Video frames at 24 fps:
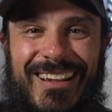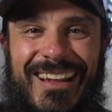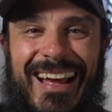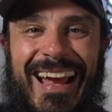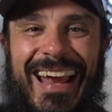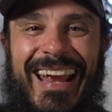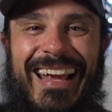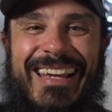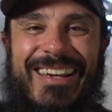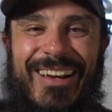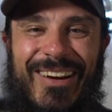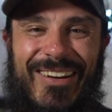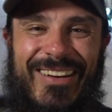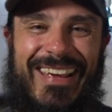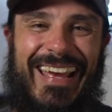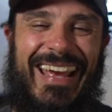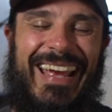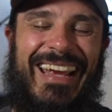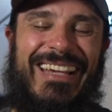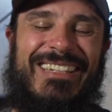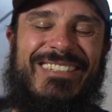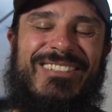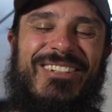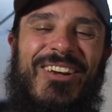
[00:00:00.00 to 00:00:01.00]
like.
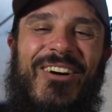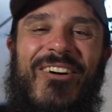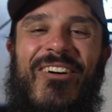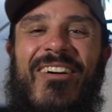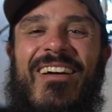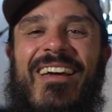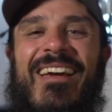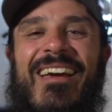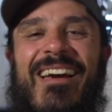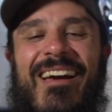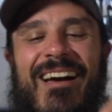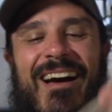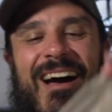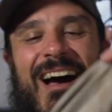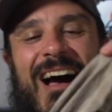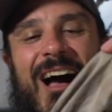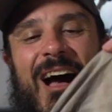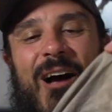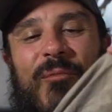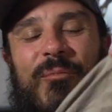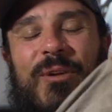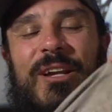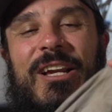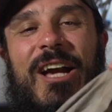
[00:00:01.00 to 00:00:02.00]
Okay, so
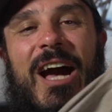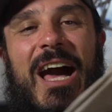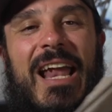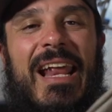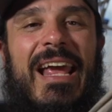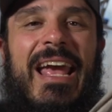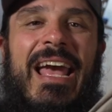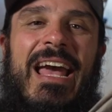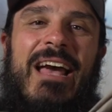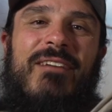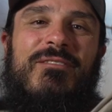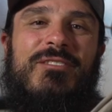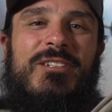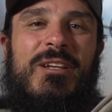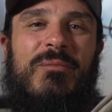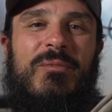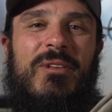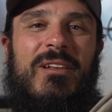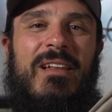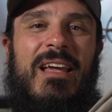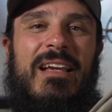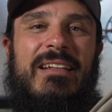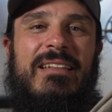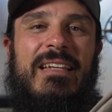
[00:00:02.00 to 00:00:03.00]
gotta have
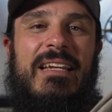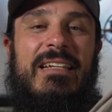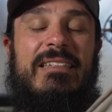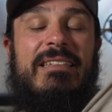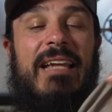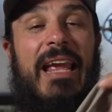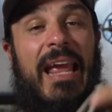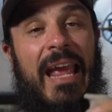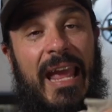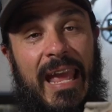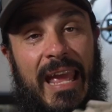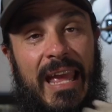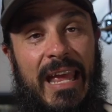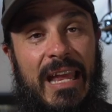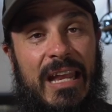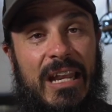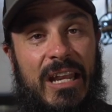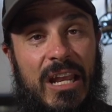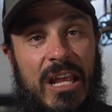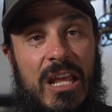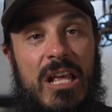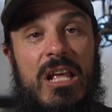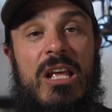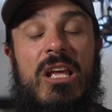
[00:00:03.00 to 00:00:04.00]
something like this.
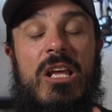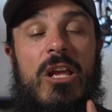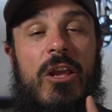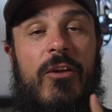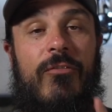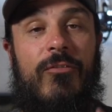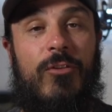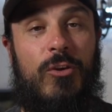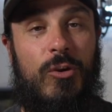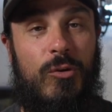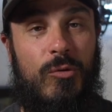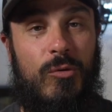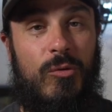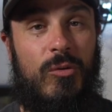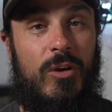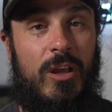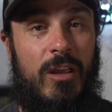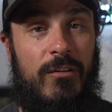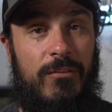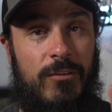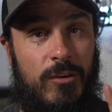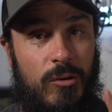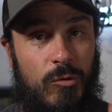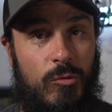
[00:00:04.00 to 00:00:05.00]
And if
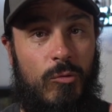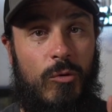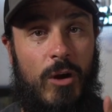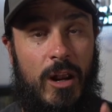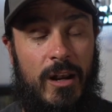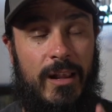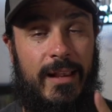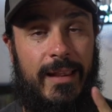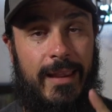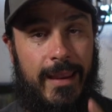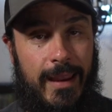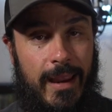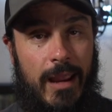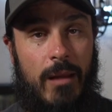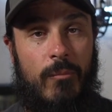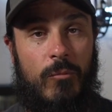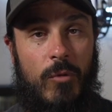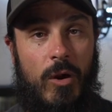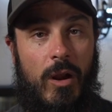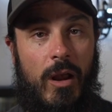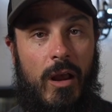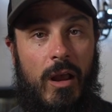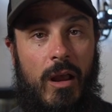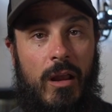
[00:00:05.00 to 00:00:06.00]
you run a
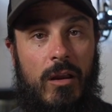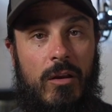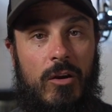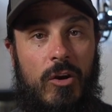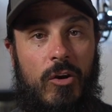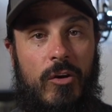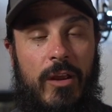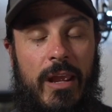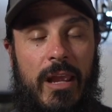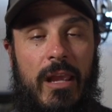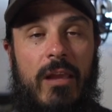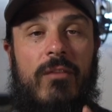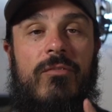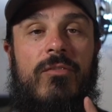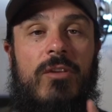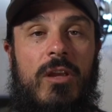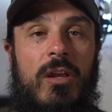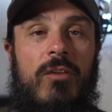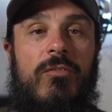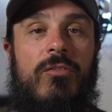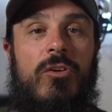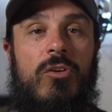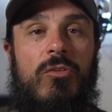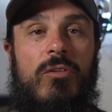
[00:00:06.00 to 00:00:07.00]
camera, okay,
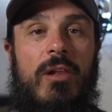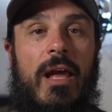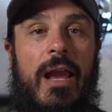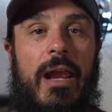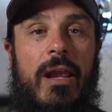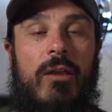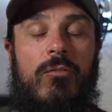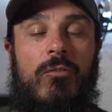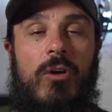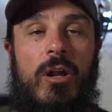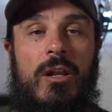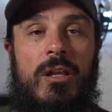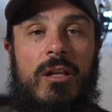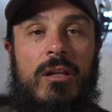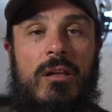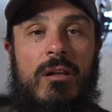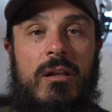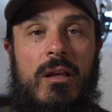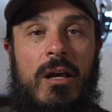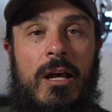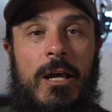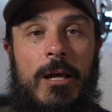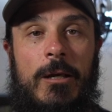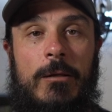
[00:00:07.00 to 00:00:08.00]
if you like
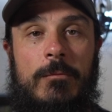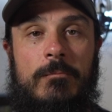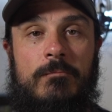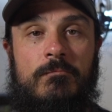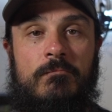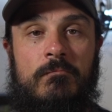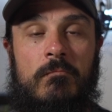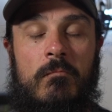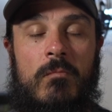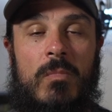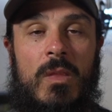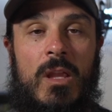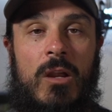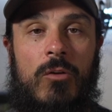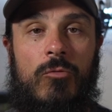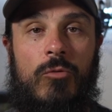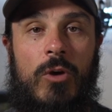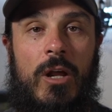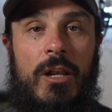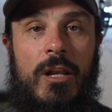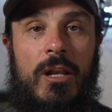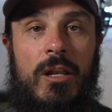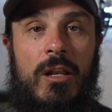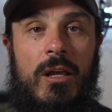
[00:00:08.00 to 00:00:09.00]
running
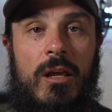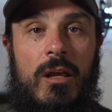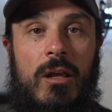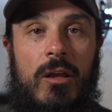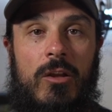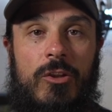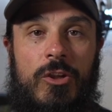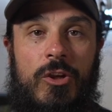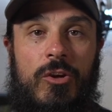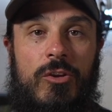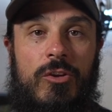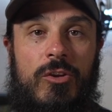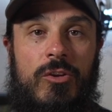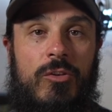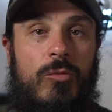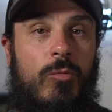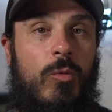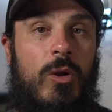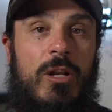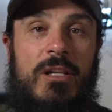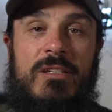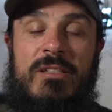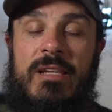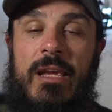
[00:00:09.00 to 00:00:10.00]
you
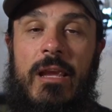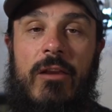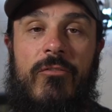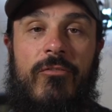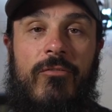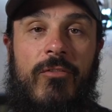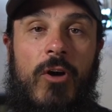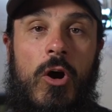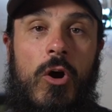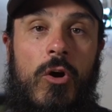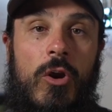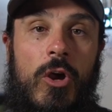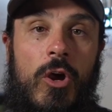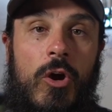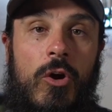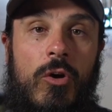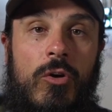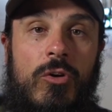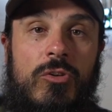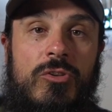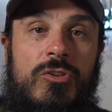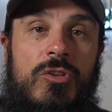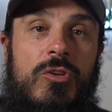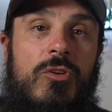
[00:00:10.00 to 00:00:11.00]
want to take
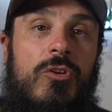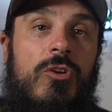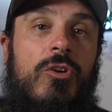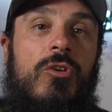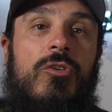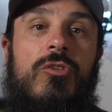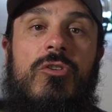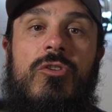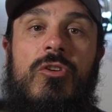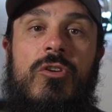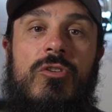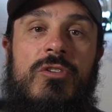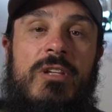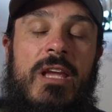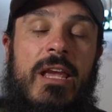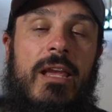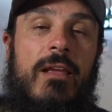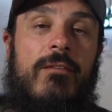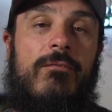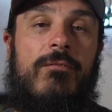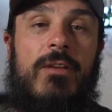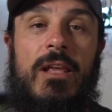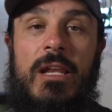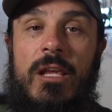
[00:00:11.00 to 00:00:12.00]
photos, you're
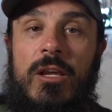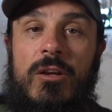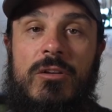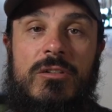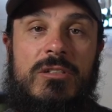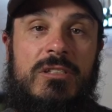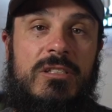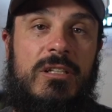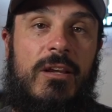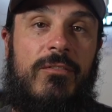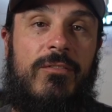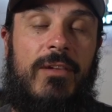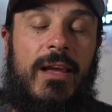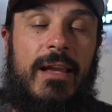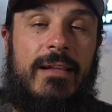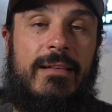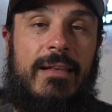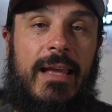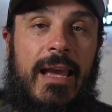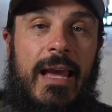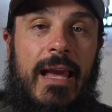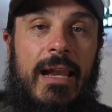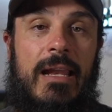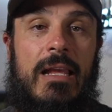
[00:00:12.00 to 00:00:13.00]
taking videos, stuff
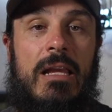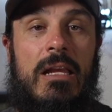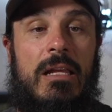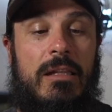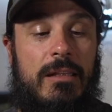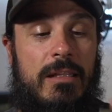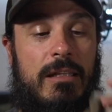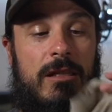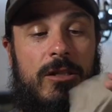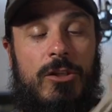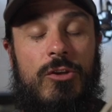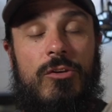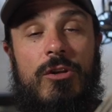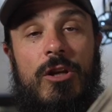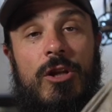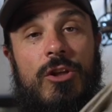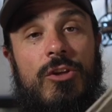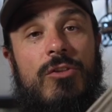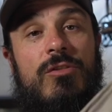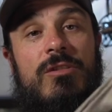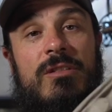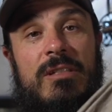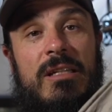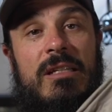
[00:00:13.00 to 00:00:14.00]
like that, you can
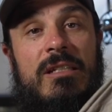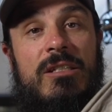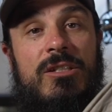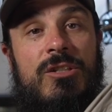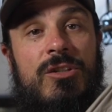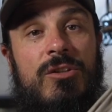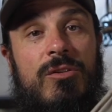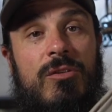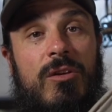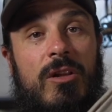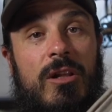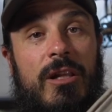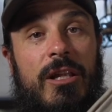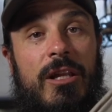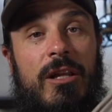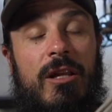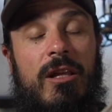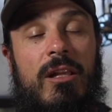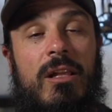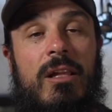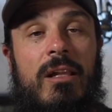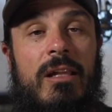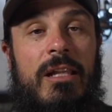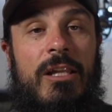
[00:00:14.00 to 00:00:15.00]
use this to
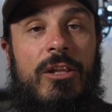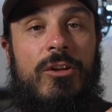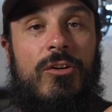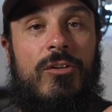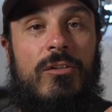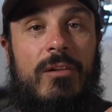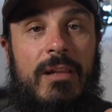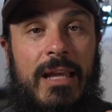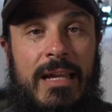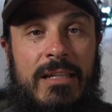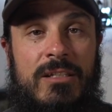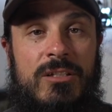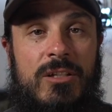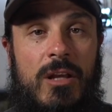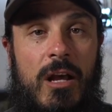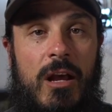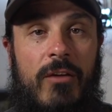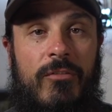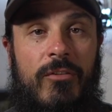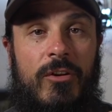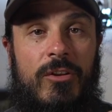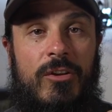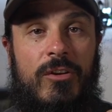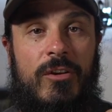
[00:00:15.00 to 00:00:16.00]
clean your lens
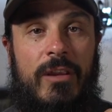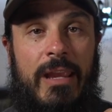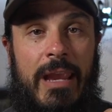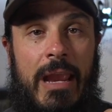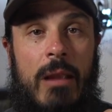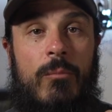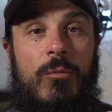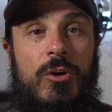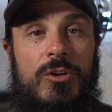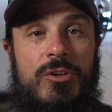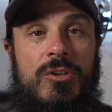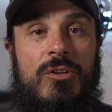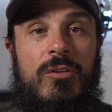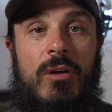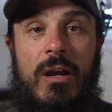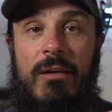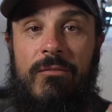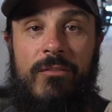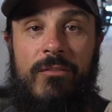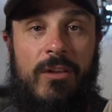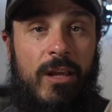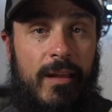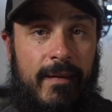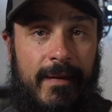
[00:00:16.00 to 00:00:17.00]
off on your camera too.
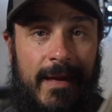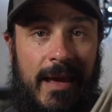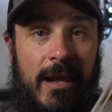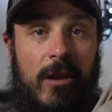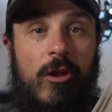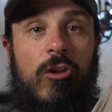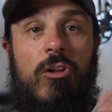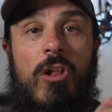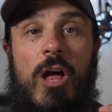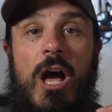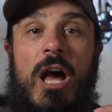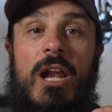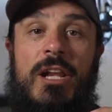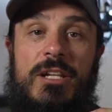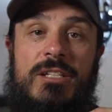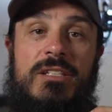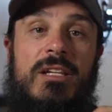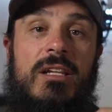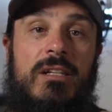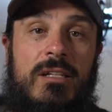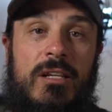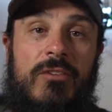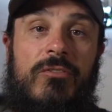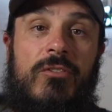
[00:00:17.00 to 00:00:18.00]
I've done that a lot
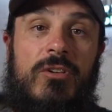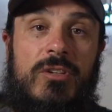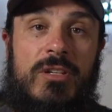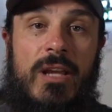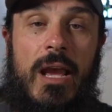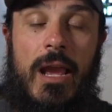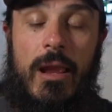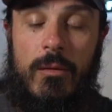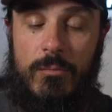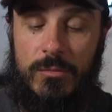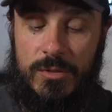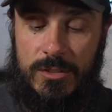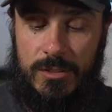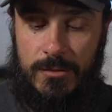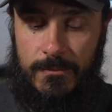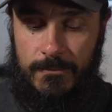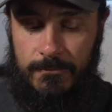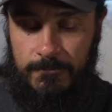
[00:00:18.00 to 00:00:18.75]
at different times.